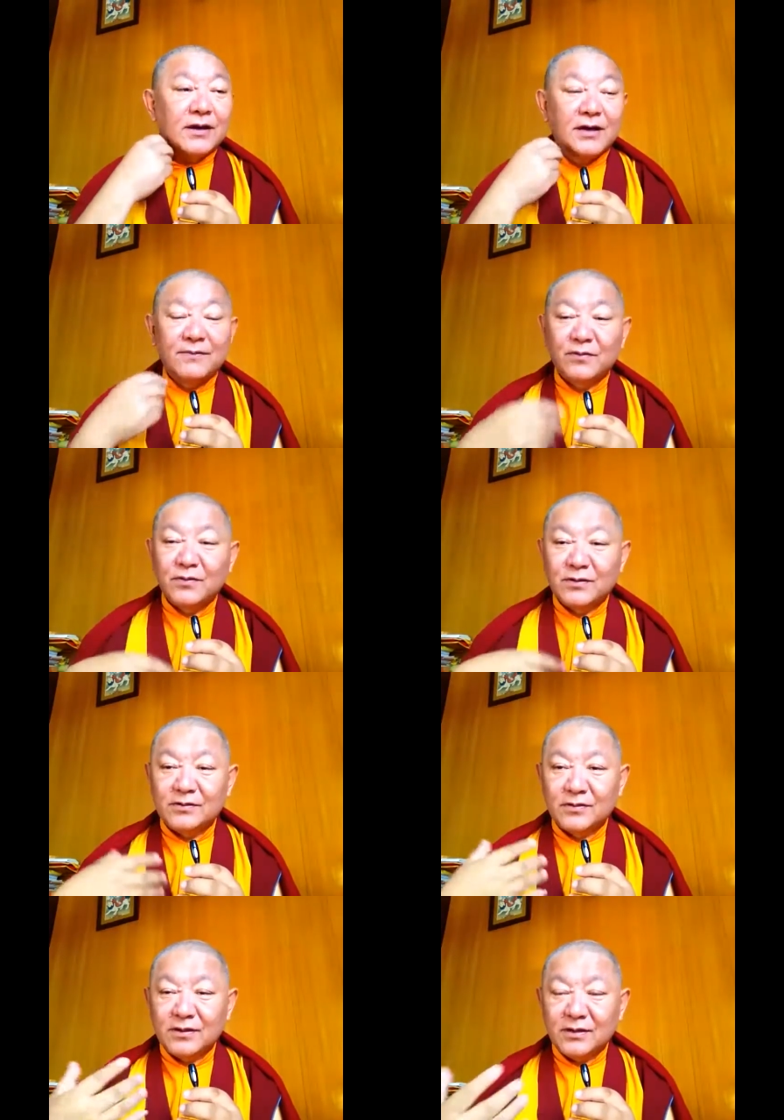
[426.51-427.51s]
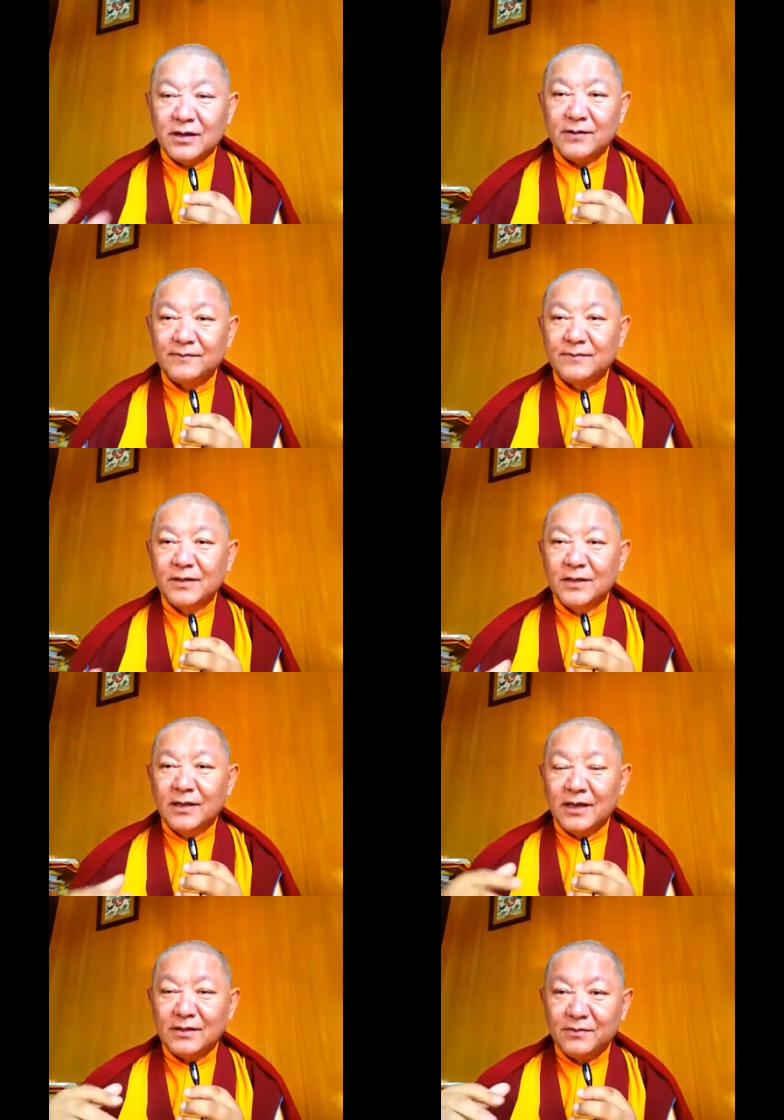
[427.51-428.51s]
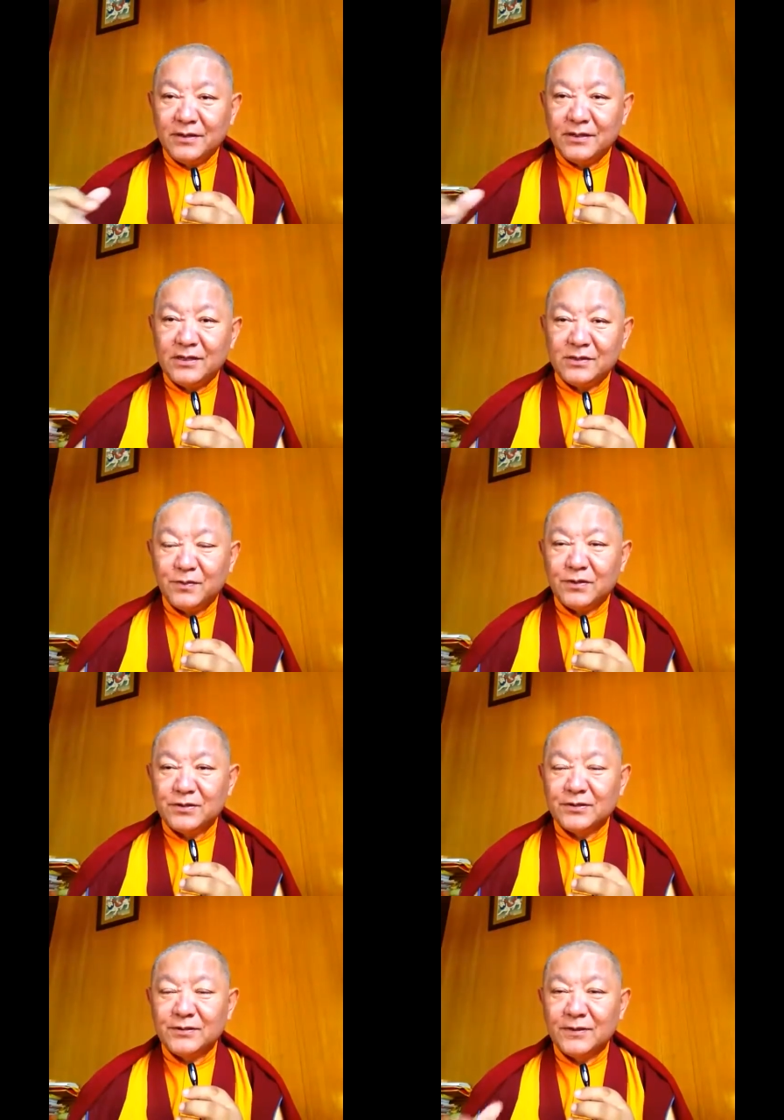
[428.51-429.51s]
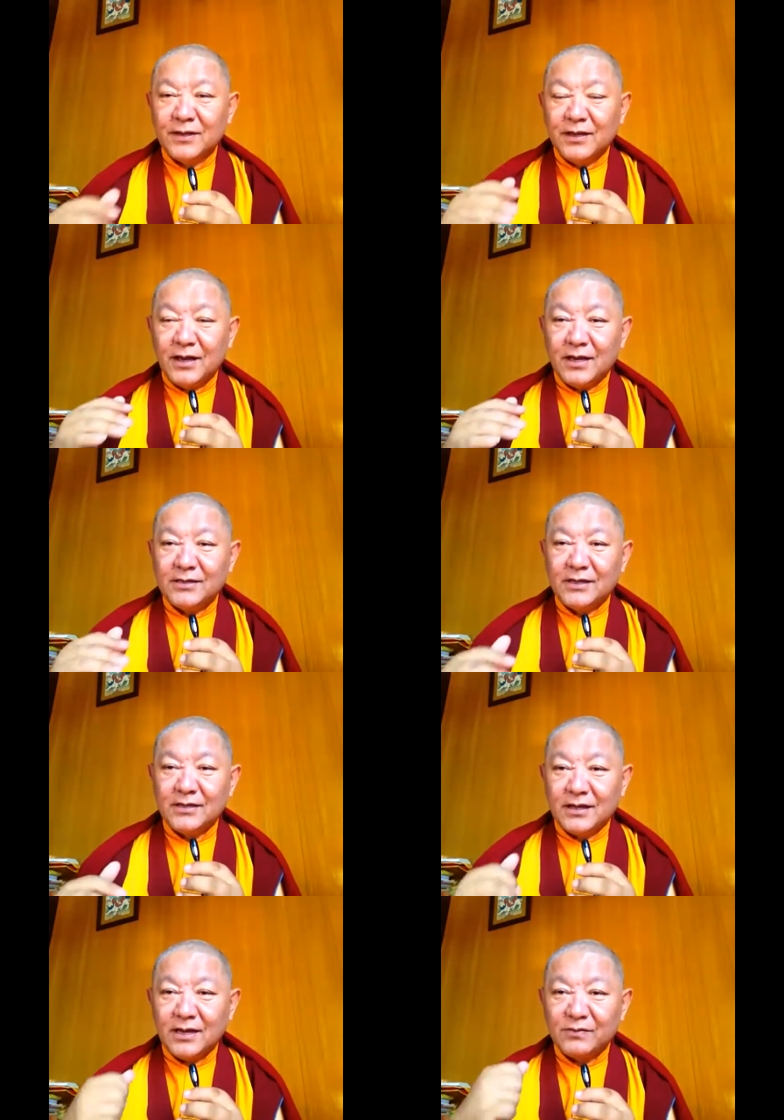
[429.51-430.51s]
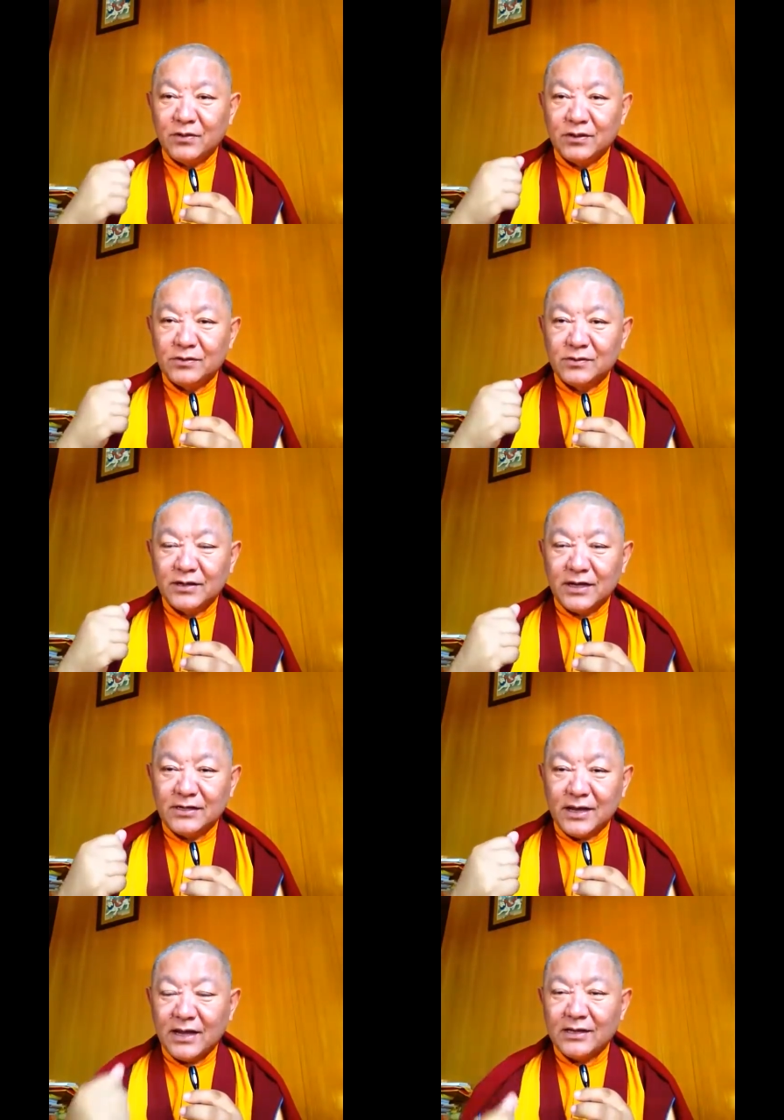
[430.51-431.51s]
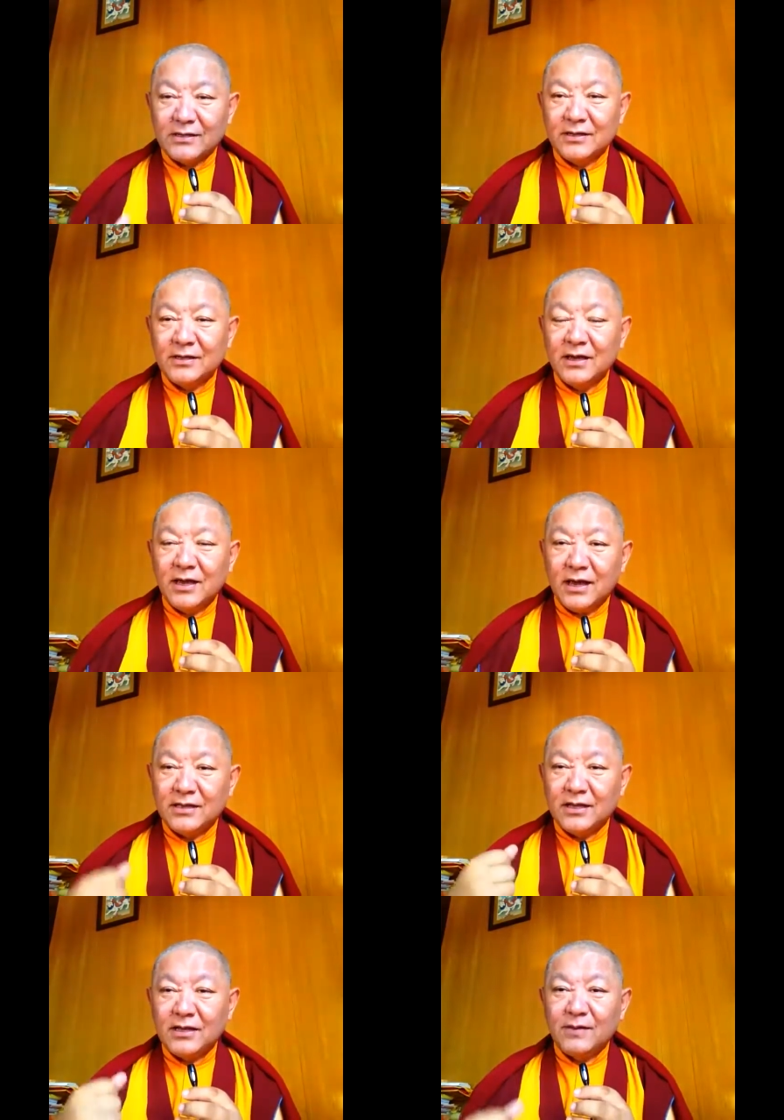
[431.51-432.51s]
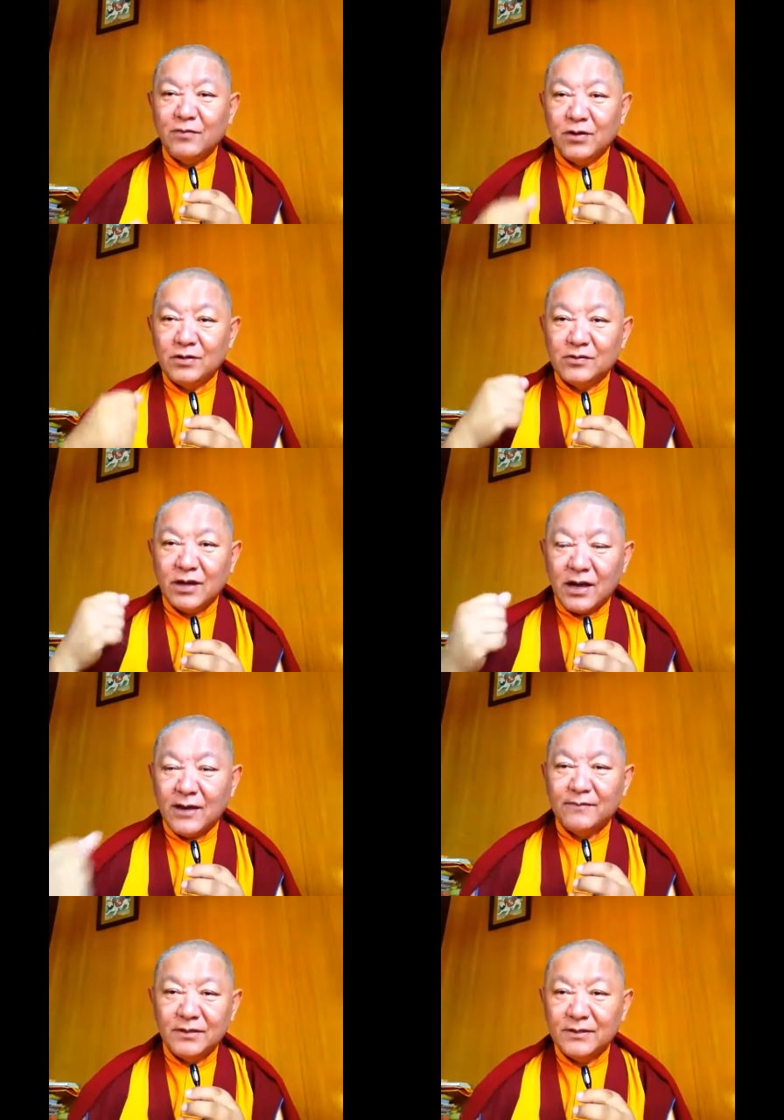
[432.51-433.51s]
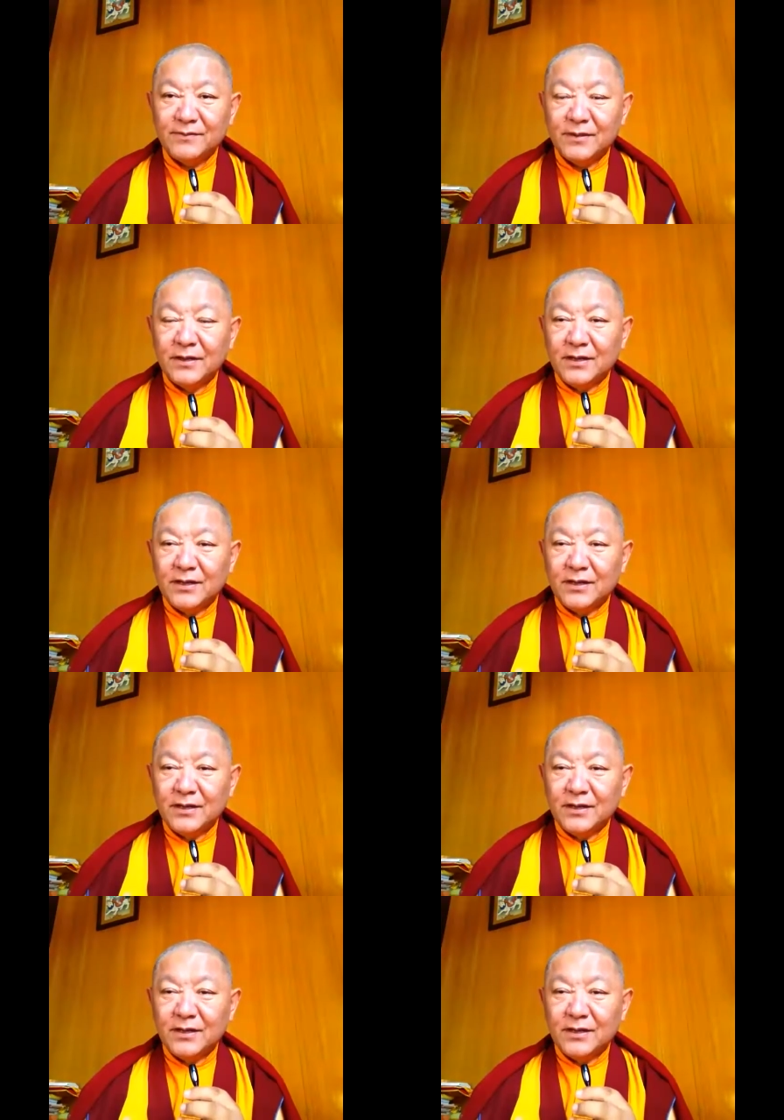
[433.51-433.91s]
I'm going to come and meet this person, and then I'm going to get angry, and then I'm going to harm him,